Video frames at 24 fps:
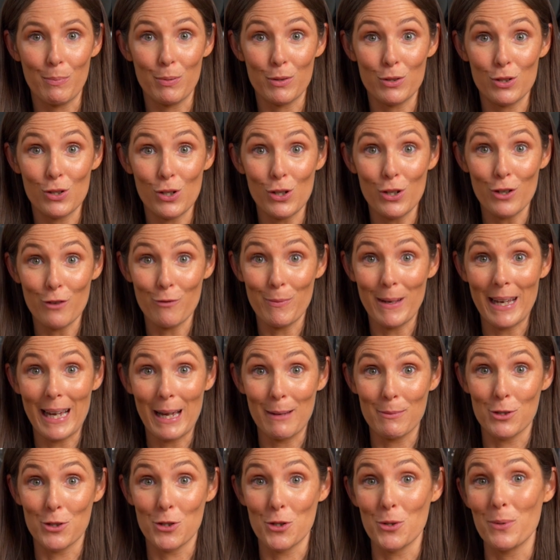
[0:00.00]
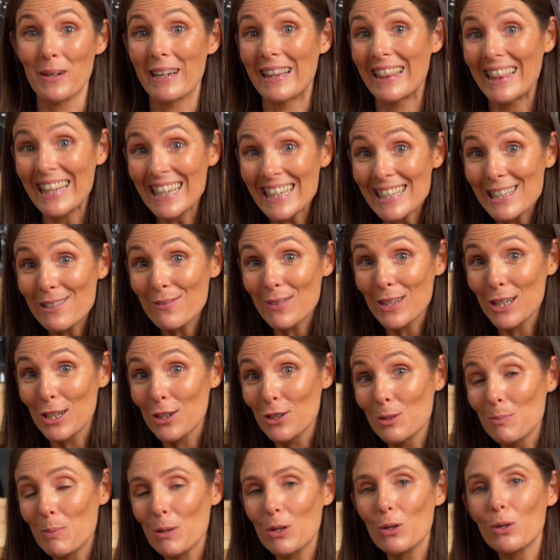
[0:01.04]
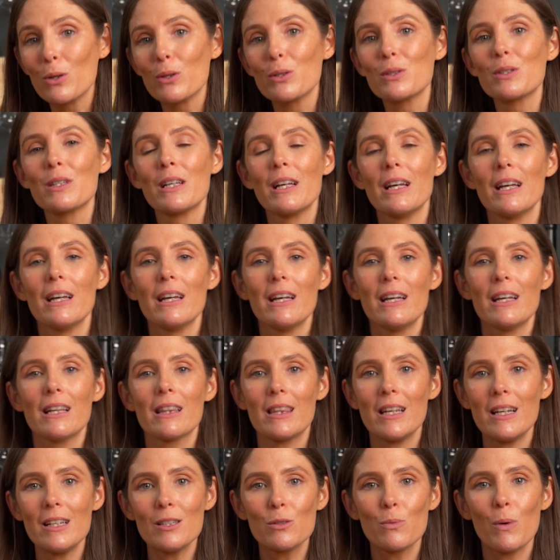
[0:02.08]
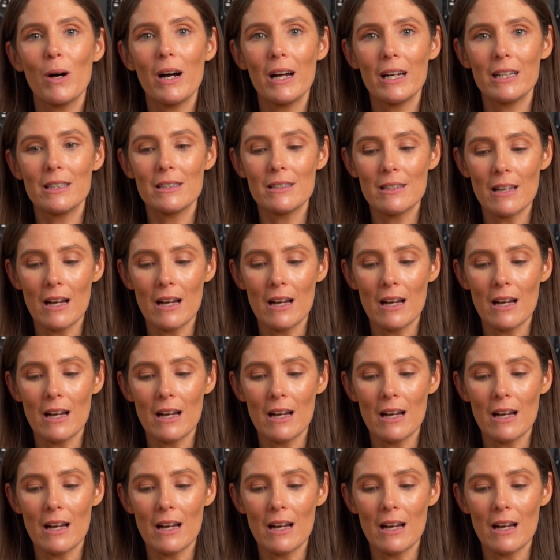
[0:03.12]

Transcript: pursuit of being able to do one of these videos because these wines